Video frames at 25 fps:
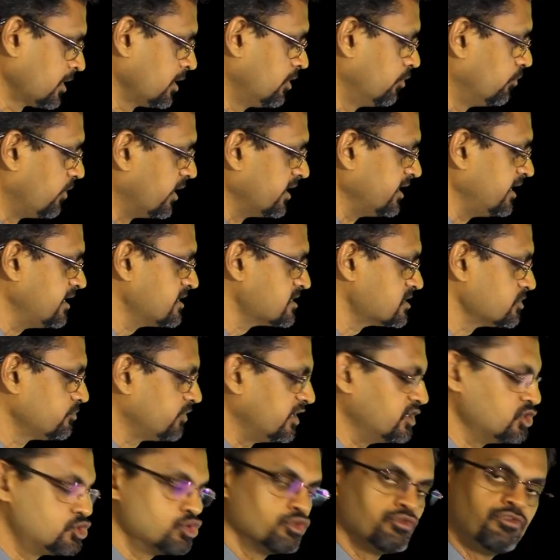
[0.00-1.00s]
One is,
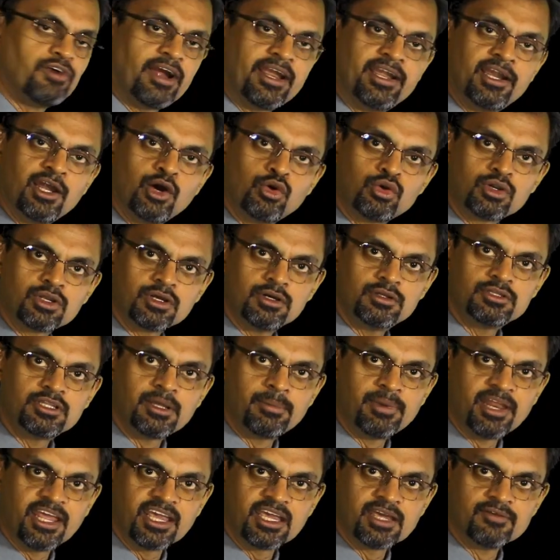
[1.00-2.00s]
once you find out
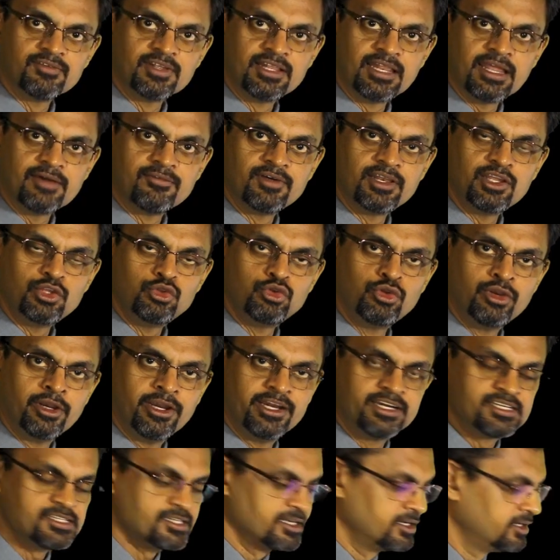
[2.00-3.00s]
the break-even level in
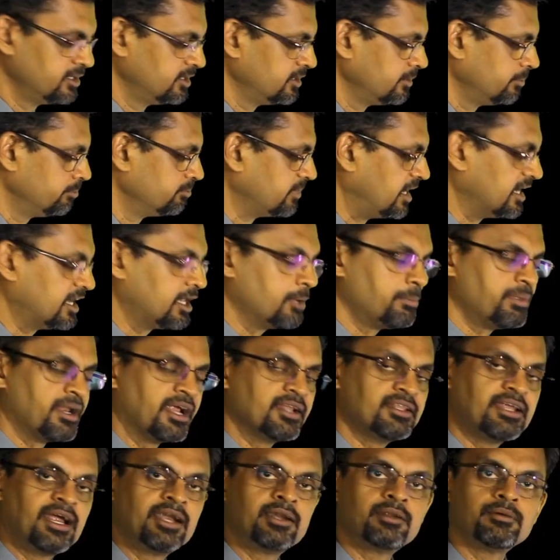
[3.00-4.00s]
units,
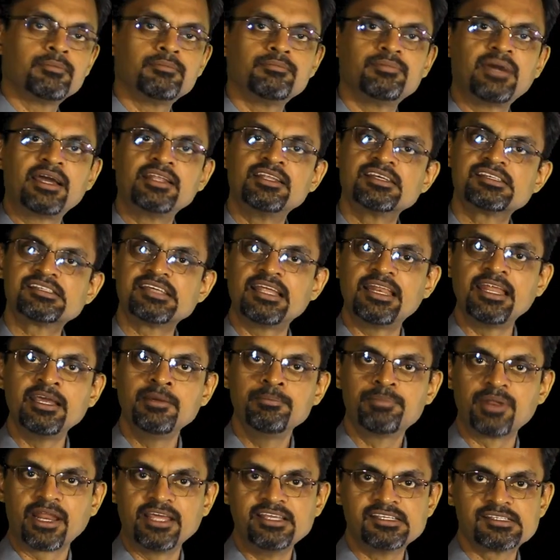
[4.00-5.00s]
multiply that by the
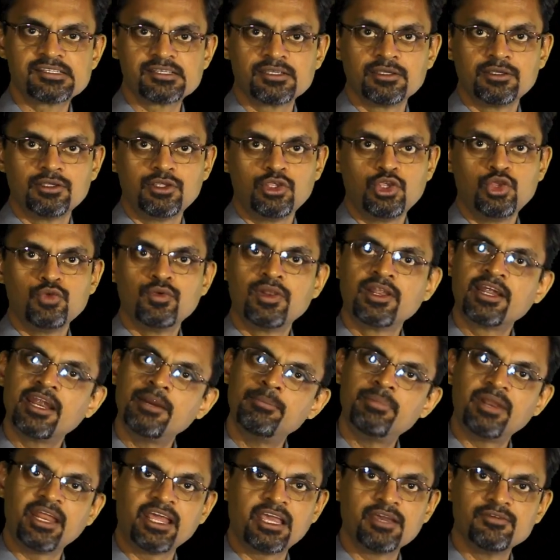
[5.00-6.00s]
selling price, you will
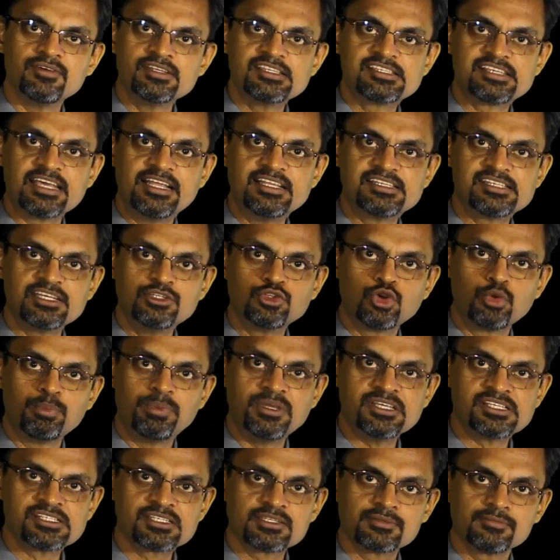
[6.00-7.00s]
get break-even sales in
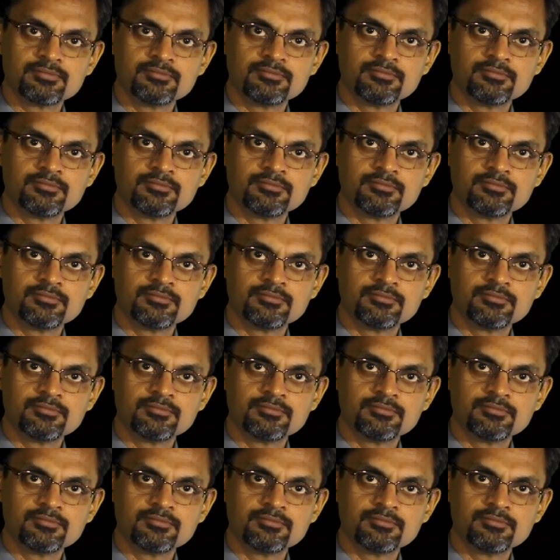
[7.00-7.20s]
rupees.